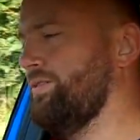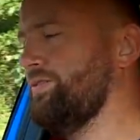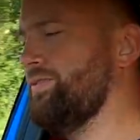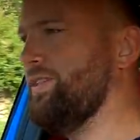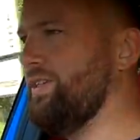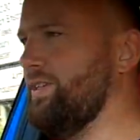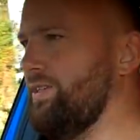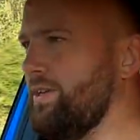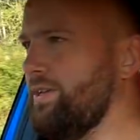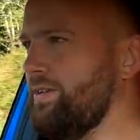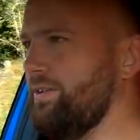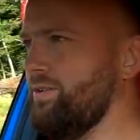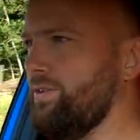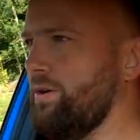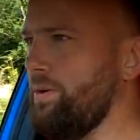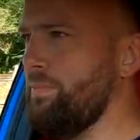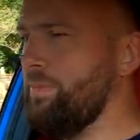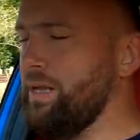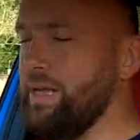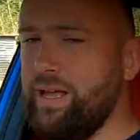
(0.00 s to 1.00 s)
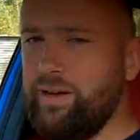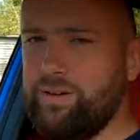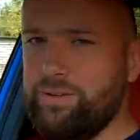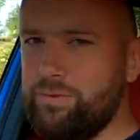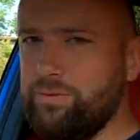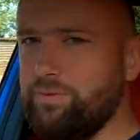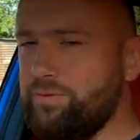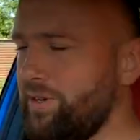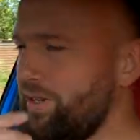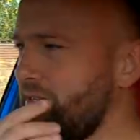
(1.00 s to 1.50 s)
Obviously, you've got a
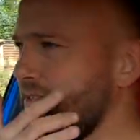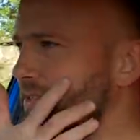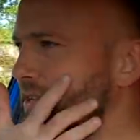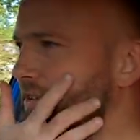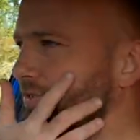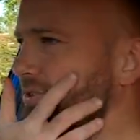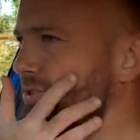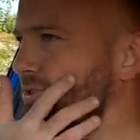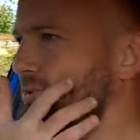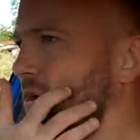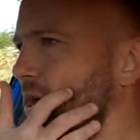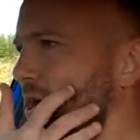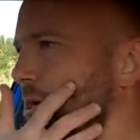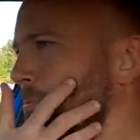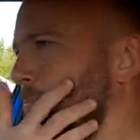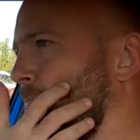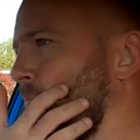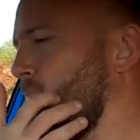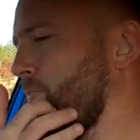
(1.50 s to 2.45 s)
mechanical front diff as well.